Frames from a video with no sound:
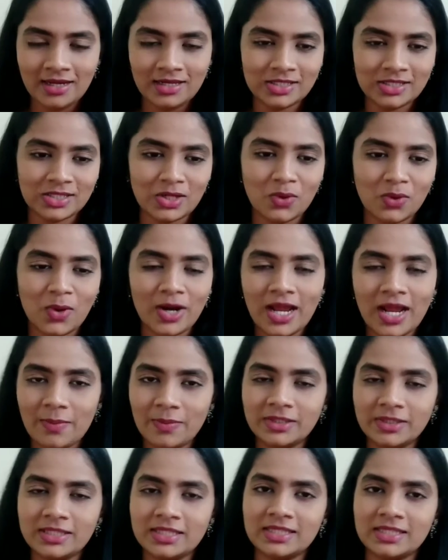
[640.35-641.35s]
So what
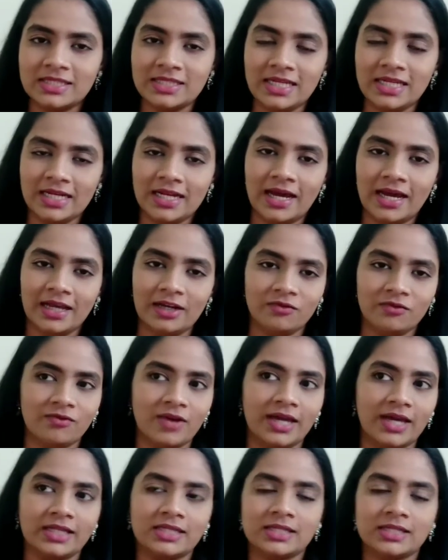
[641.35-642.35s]
happens is Nina
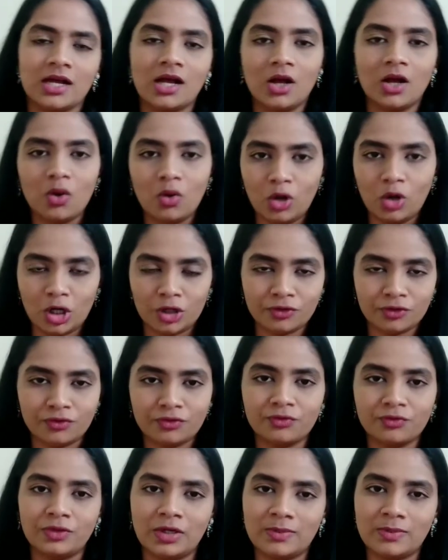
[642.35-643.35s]
invites a whole lot of
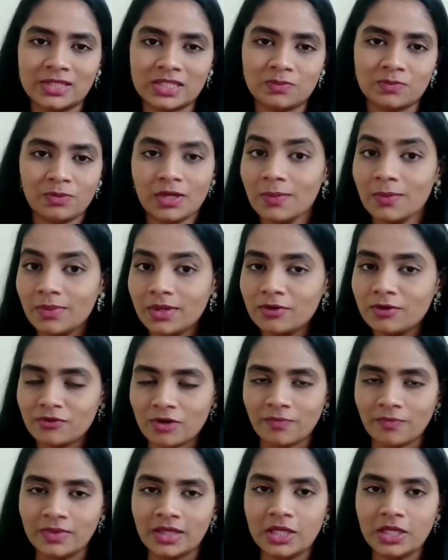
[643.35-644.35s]
famous people
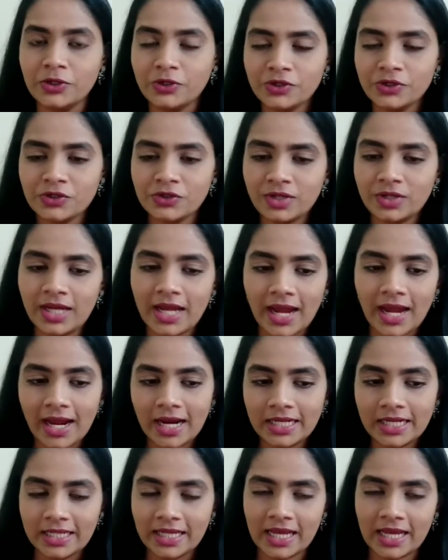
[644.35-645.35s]
from the industry
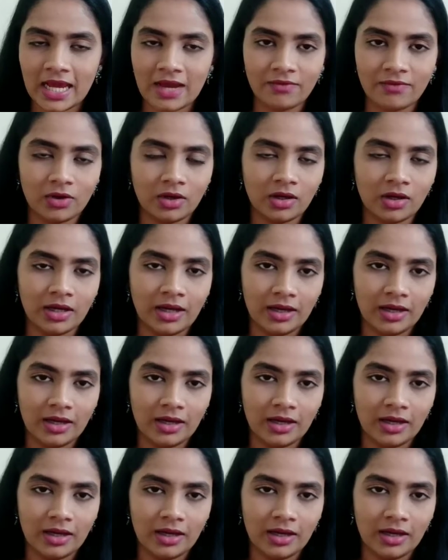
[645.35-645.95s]
and they have a